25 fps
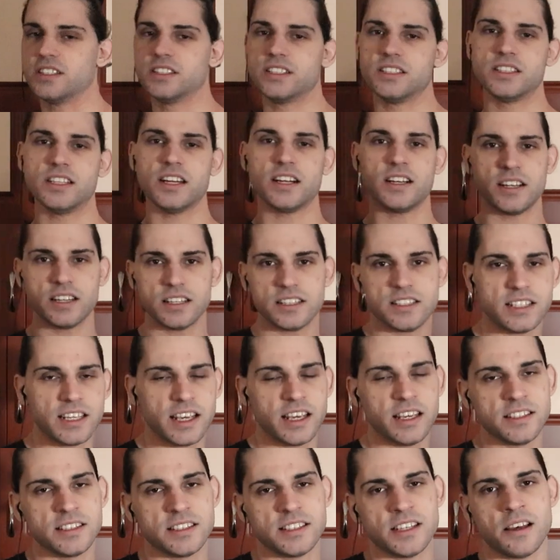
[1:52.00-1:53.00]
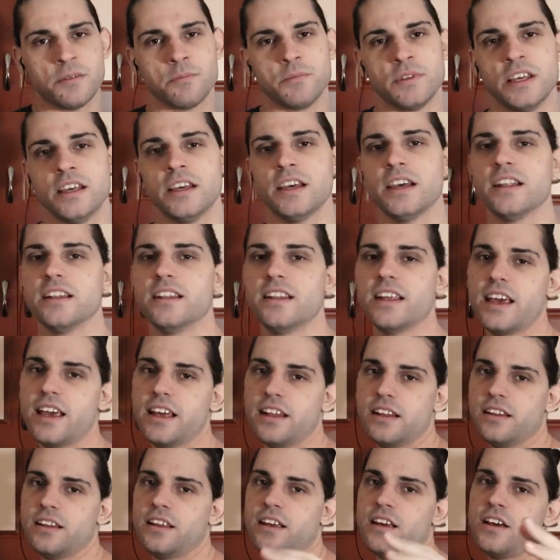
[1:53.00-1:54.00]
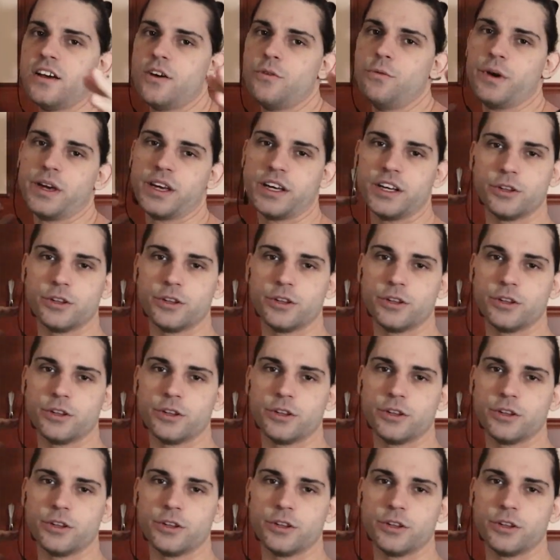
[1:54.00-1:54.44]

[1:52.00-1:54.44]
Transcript: started saying something and then we